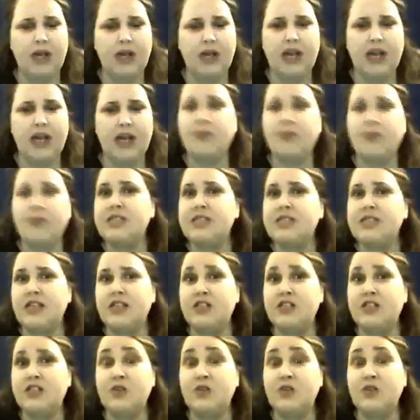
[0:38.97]
I am selling
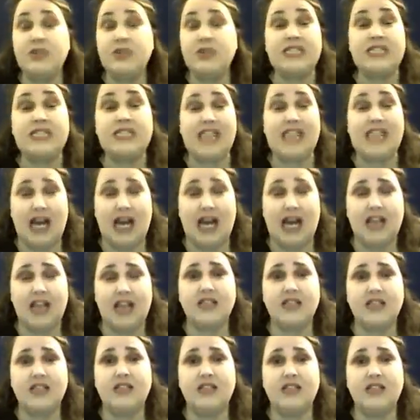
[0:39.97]
to you is not
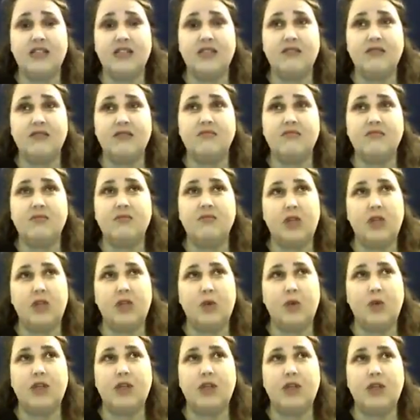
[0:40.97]
what you
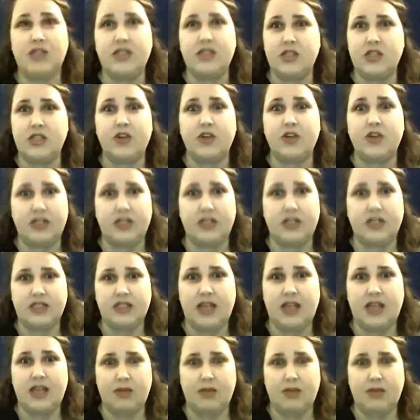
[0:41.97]
would consider an
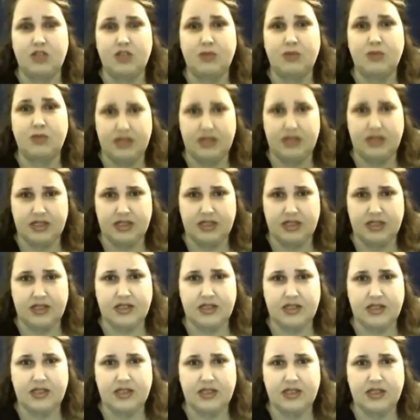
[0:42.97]
established
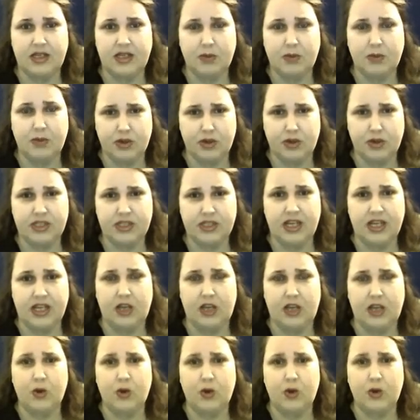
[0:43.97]
business per se.
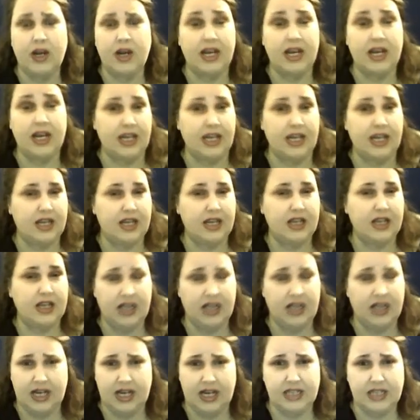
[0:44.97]
You are not getting the
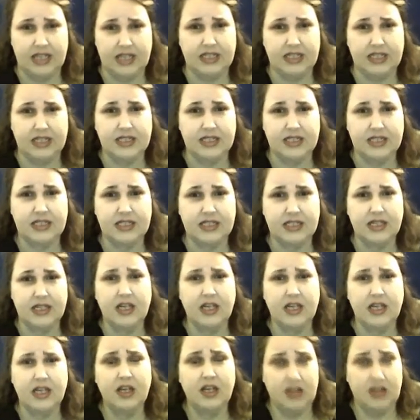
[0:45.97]
client list.
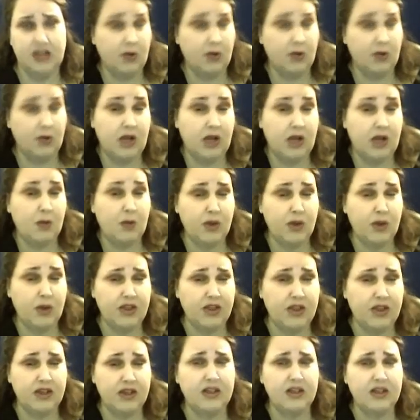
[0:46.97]
They will come with
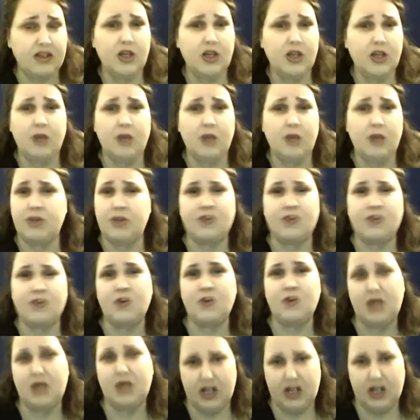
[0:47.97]
it, but there's no
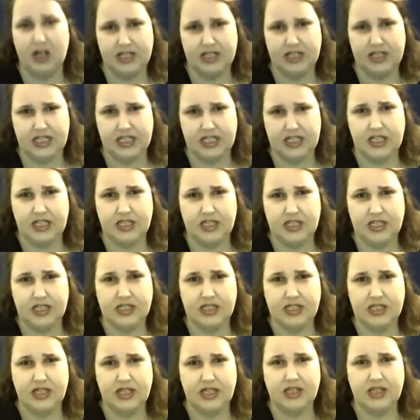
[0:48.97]
guarantees
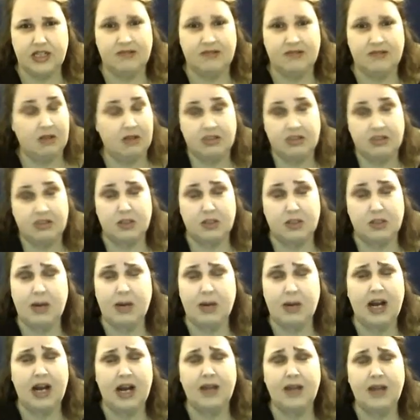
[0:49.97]
that they'll still buy.